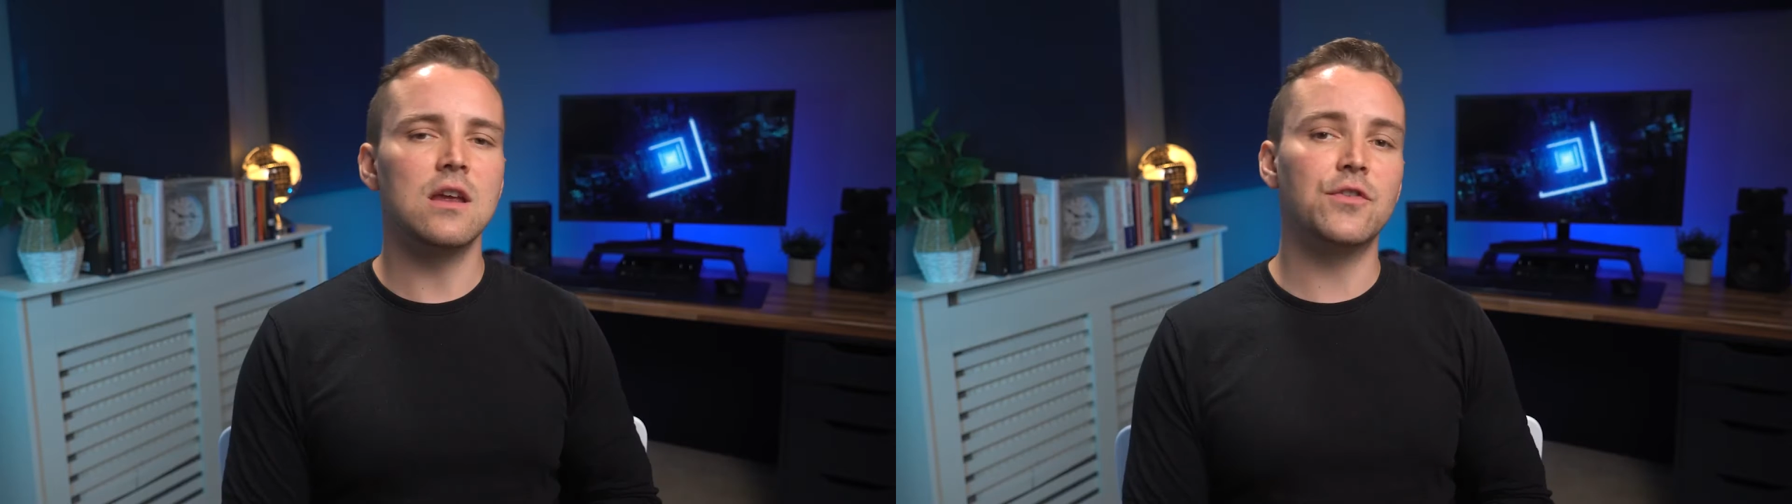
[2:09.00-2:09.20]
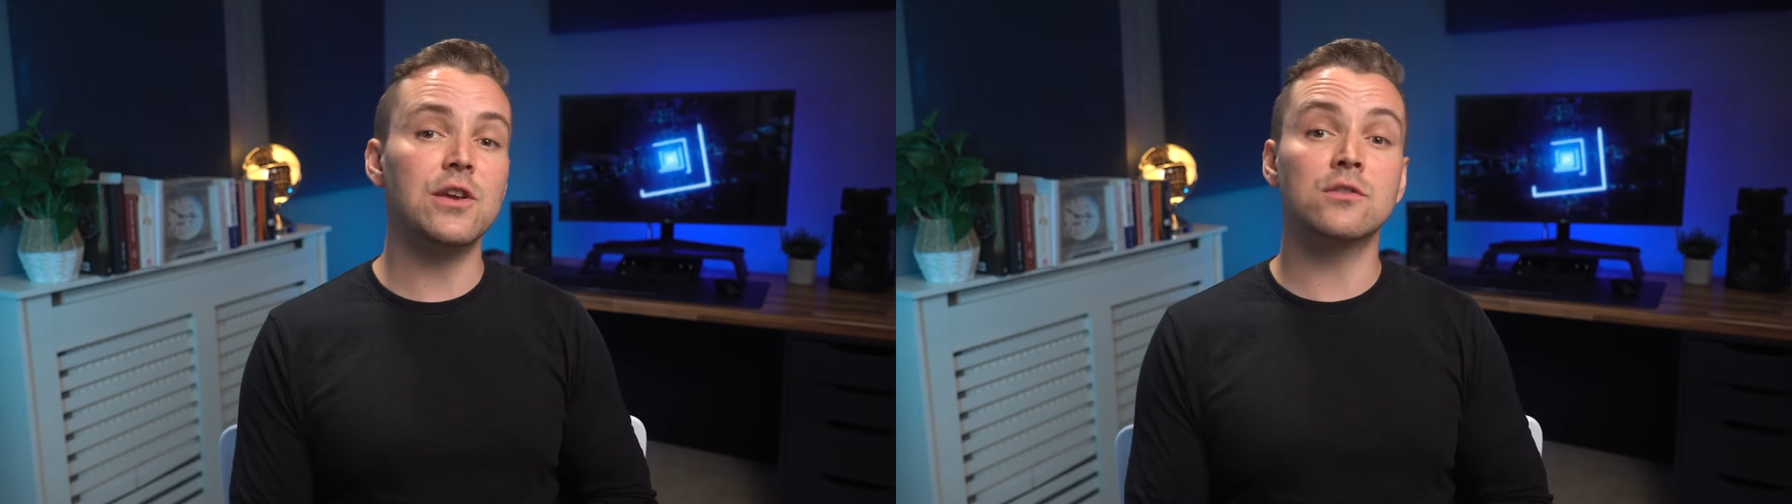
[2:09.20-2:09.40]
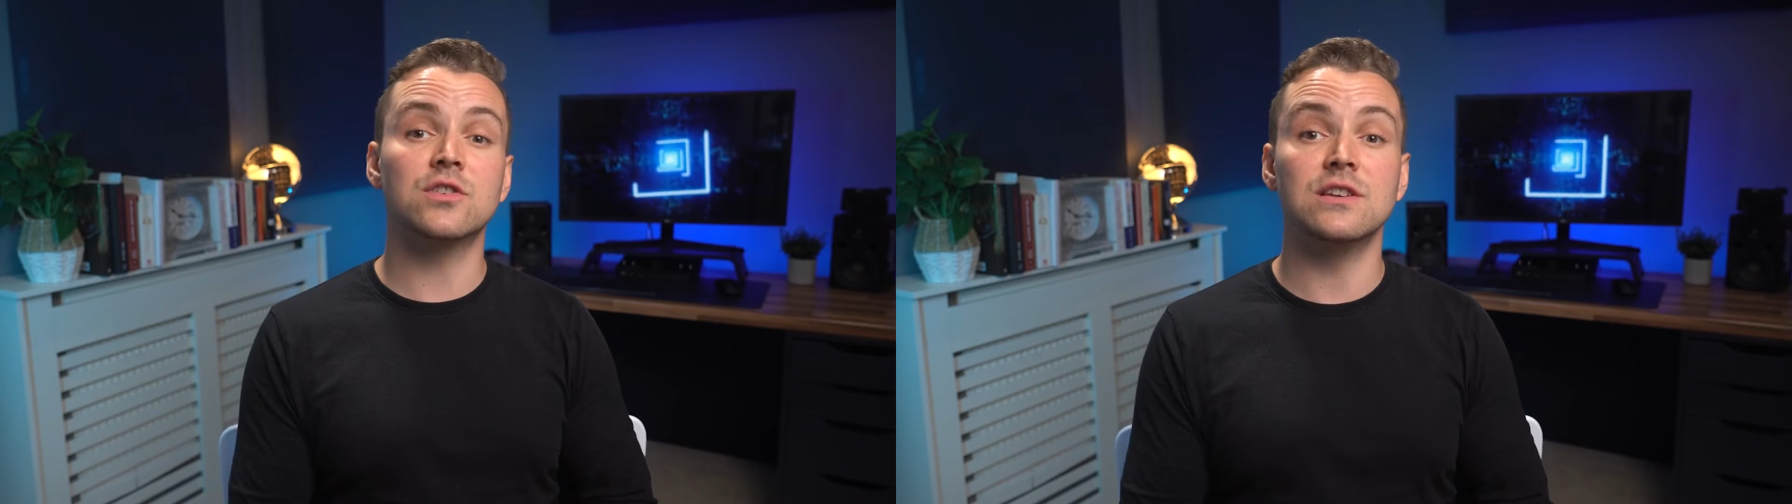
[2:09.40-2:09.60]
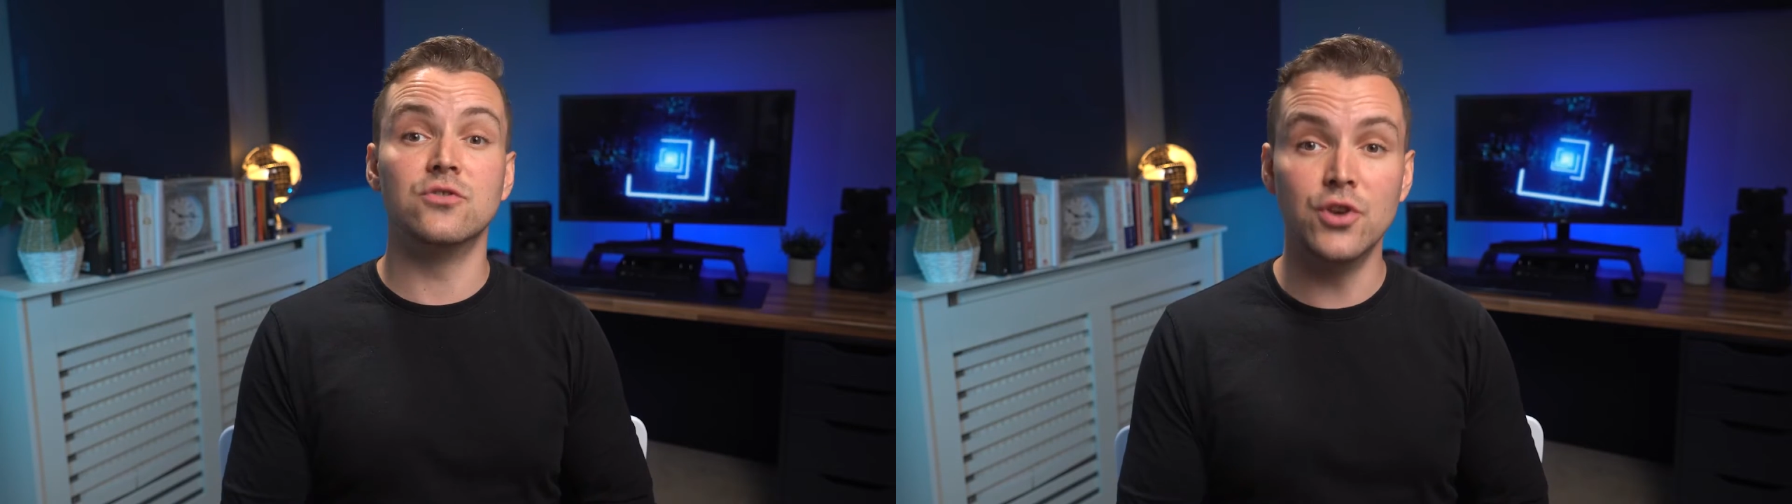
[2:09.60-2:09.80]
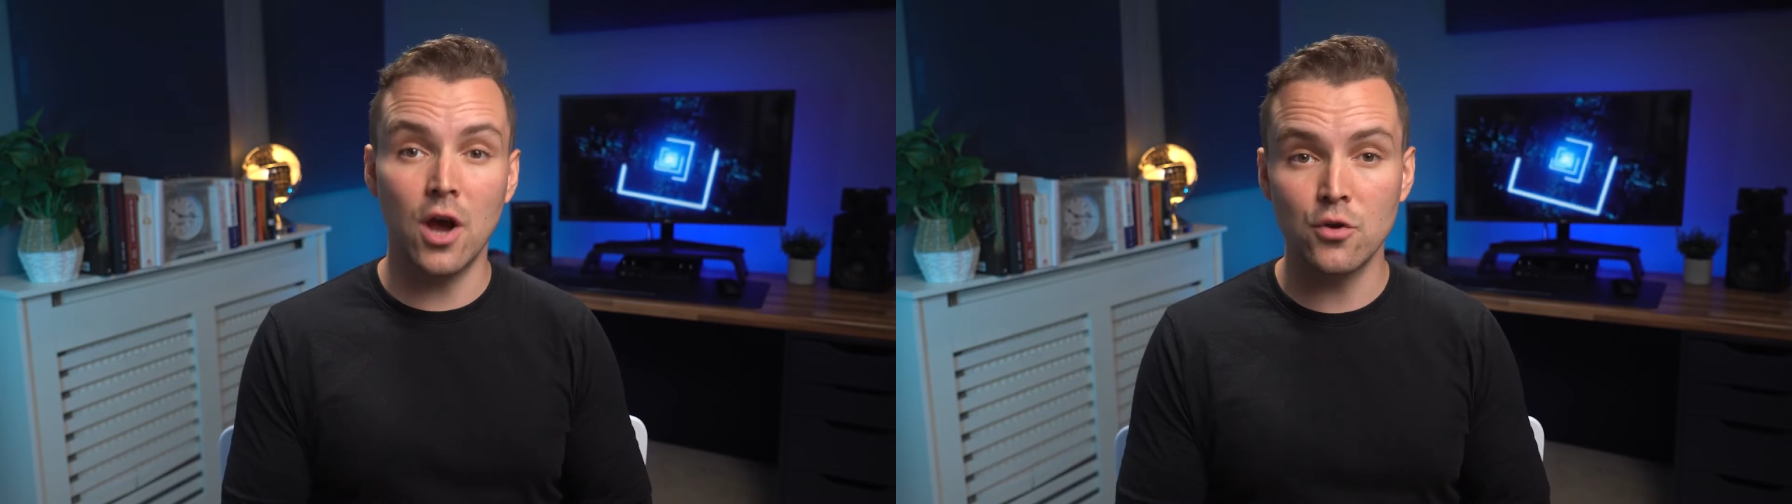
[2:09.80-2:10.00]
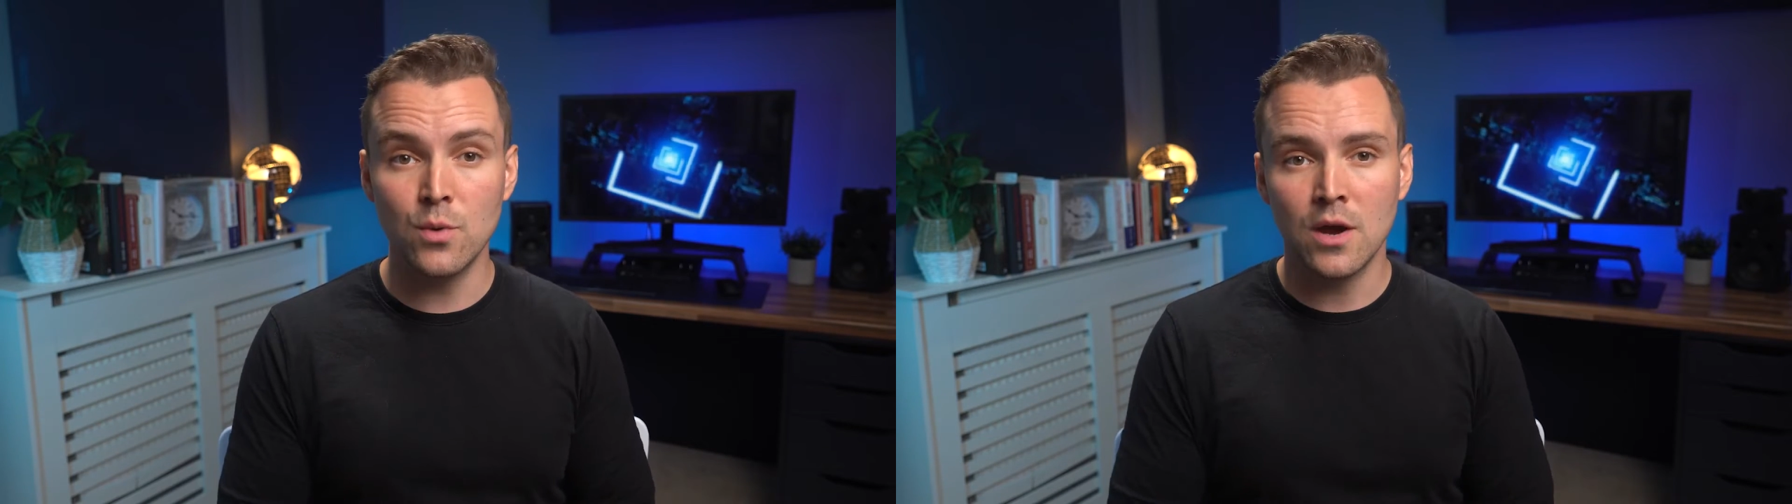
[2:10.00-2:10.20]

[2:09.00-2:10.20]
If the answer is no,